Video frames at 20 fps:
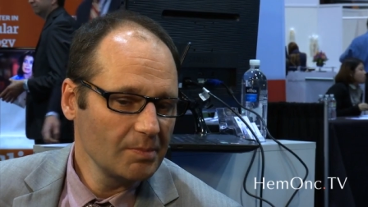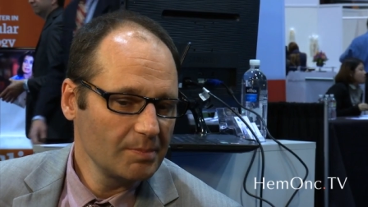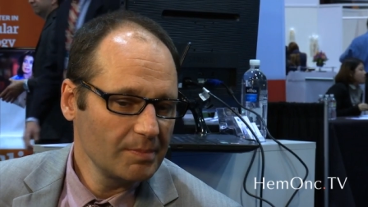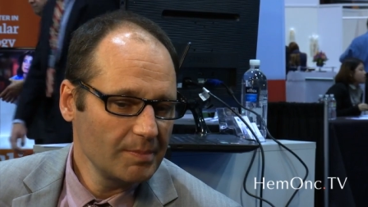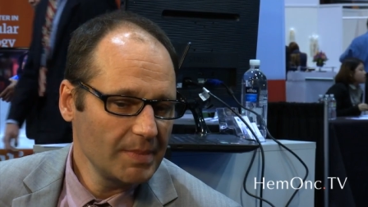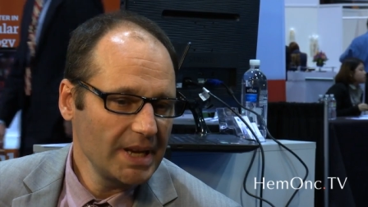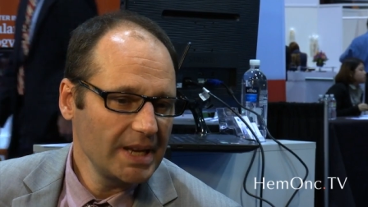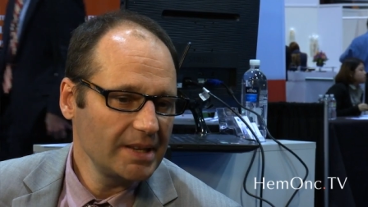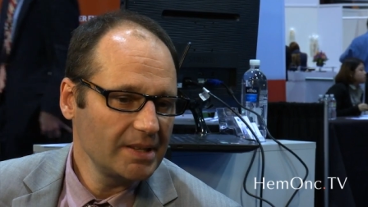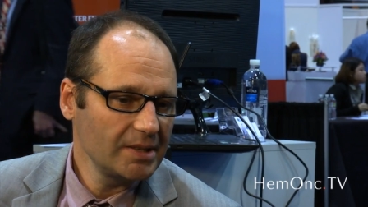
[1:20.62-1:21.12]

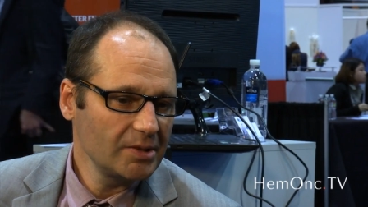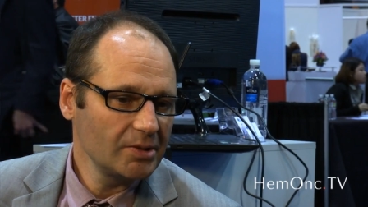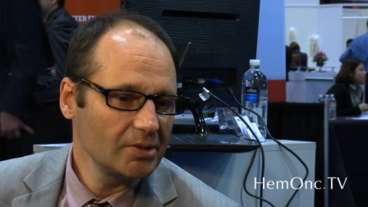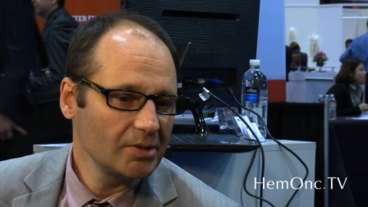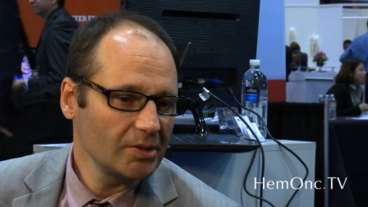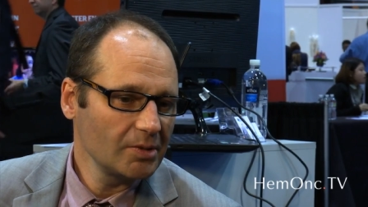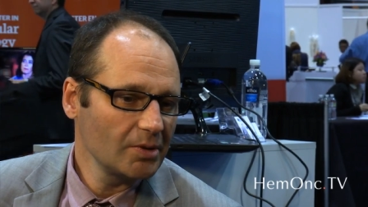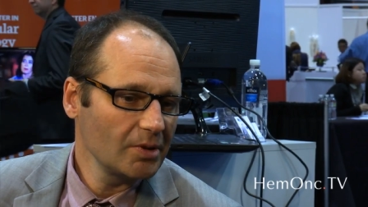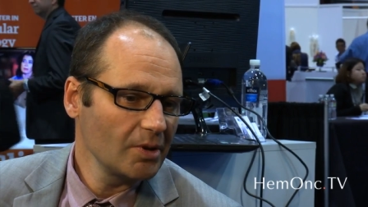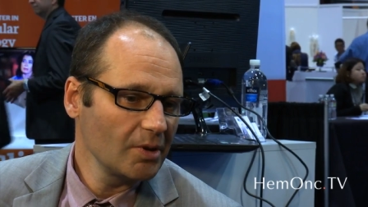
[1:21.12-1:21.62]
main
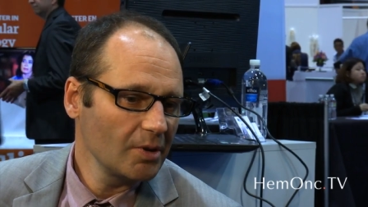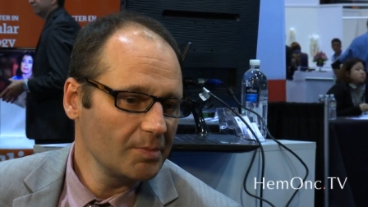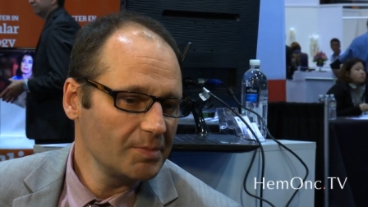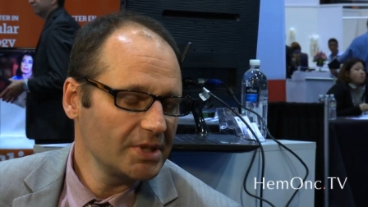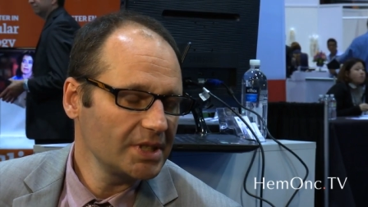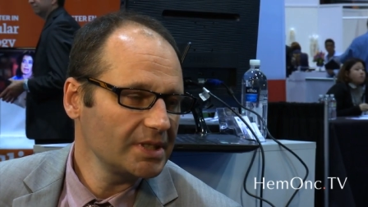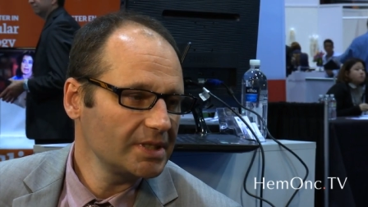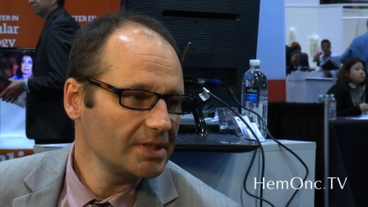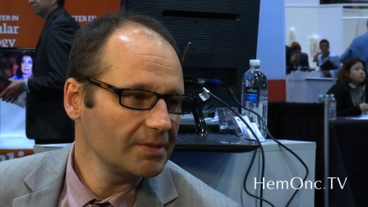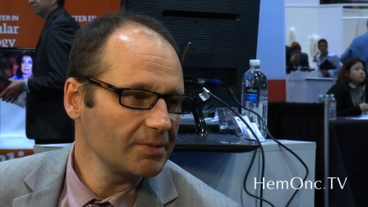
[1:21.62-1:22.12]

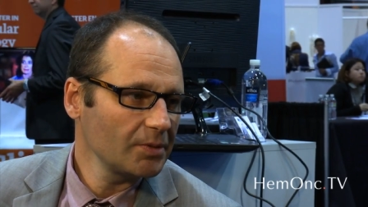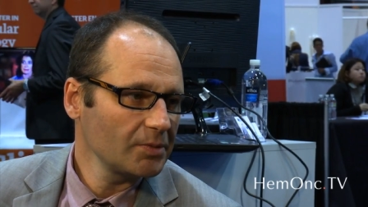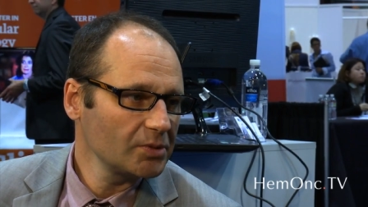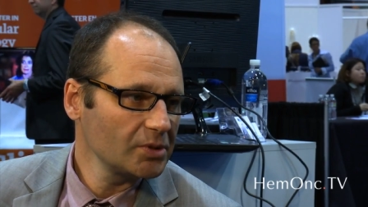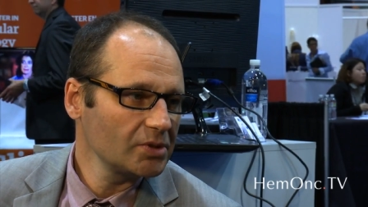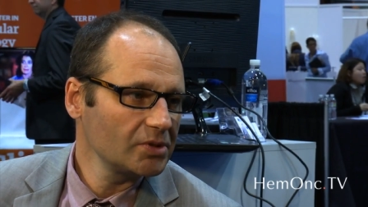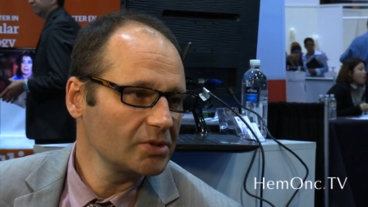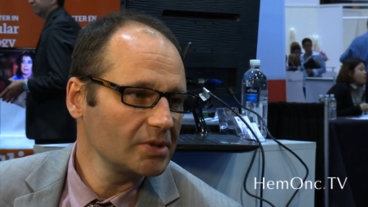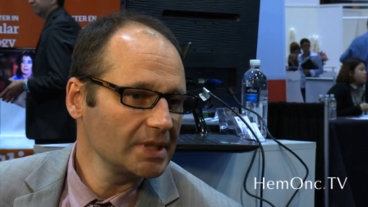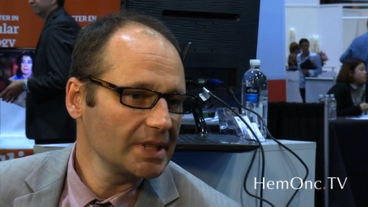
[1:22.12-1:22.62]
objective of
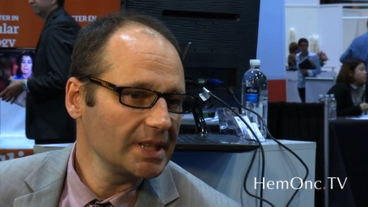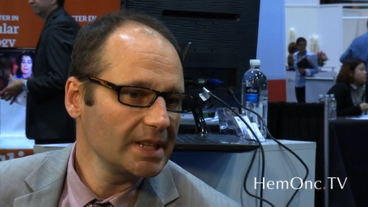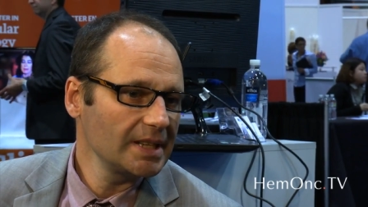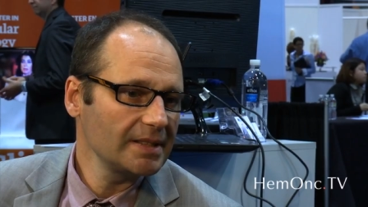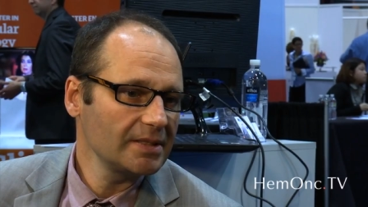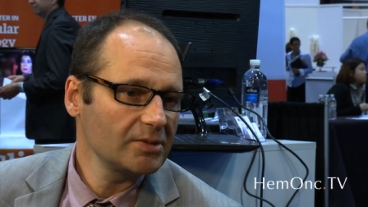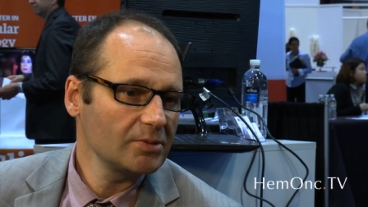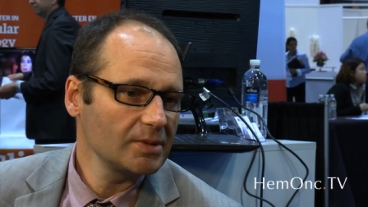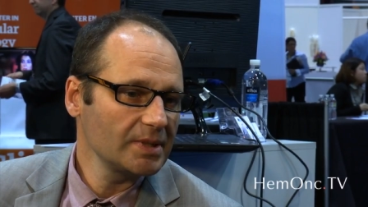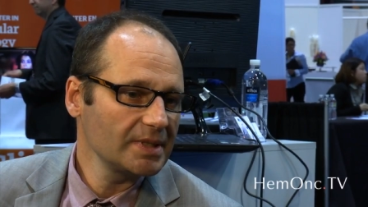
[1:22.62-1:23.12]
the study
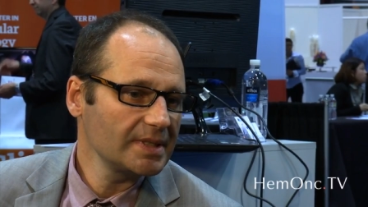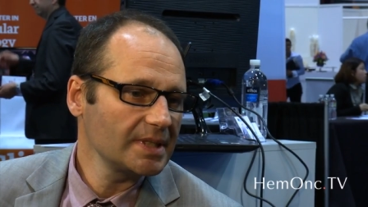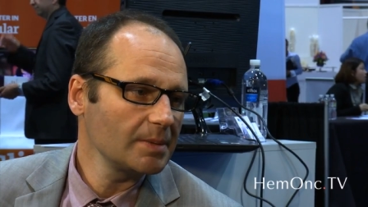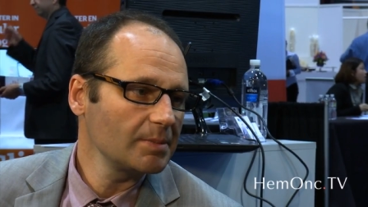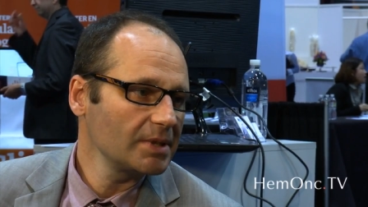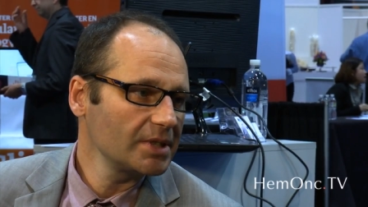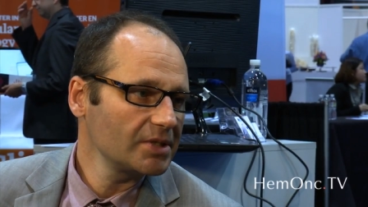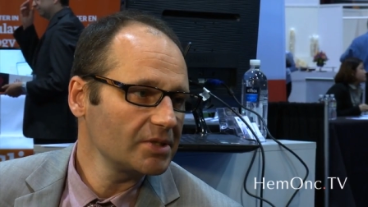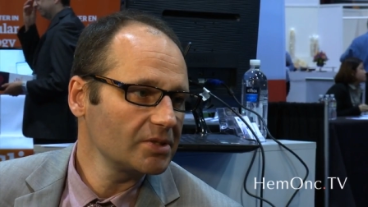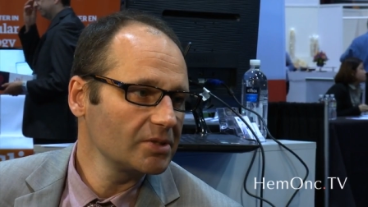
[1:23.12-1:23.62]
is to
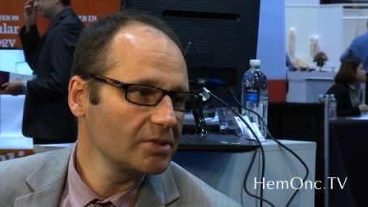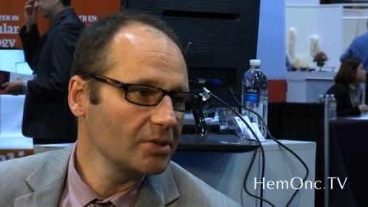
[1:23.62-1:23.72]
establish